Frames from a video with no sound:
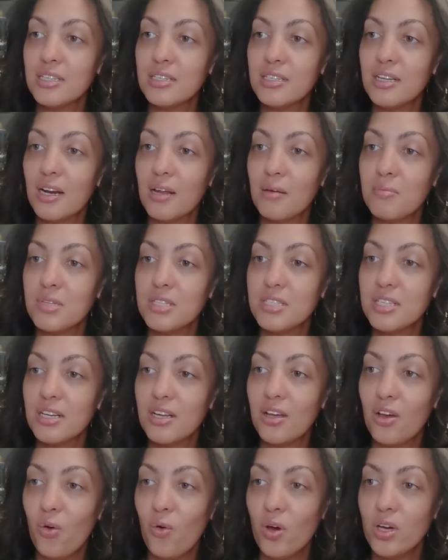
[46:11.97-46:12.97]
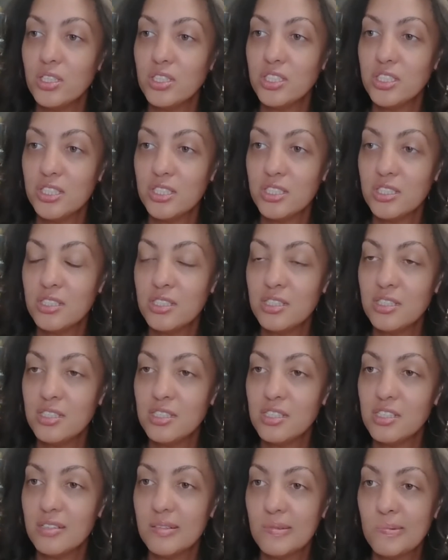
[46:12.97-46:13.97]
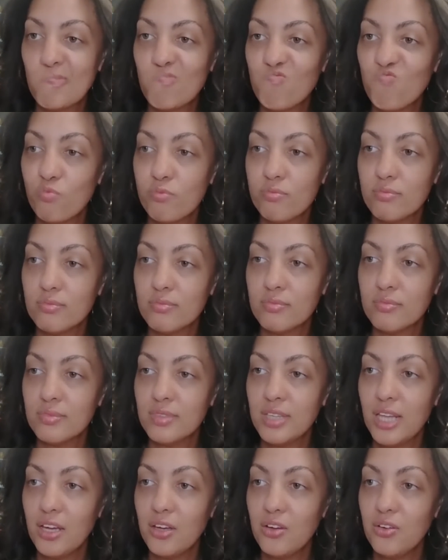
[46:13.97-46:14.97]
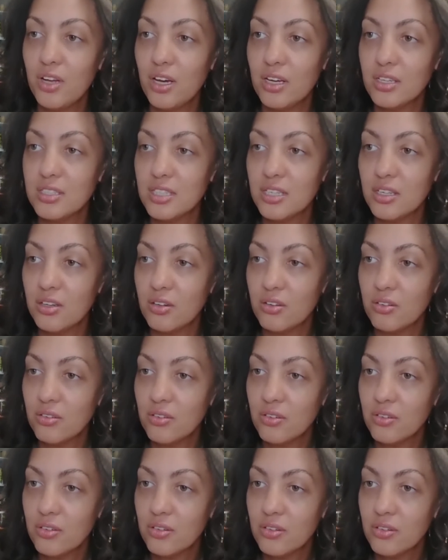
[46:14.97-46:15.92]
Did I miss any questions? Thank you, Donzel.